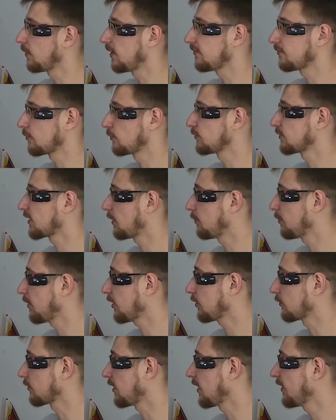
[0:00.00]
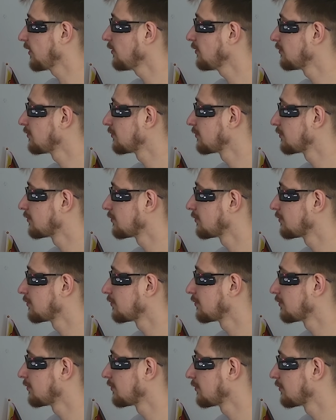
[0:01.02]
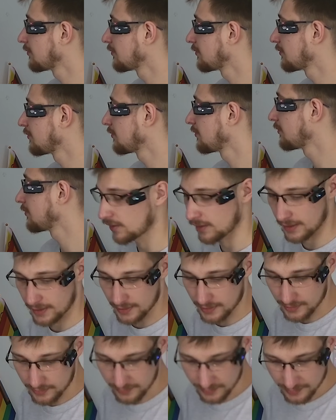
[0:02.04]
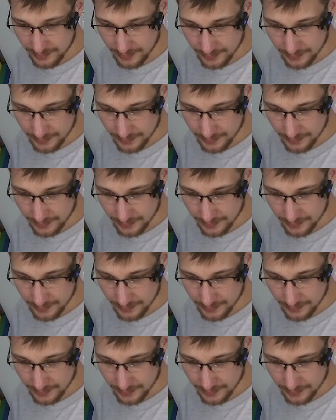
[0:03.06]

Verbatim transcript: wait for it to come back online. And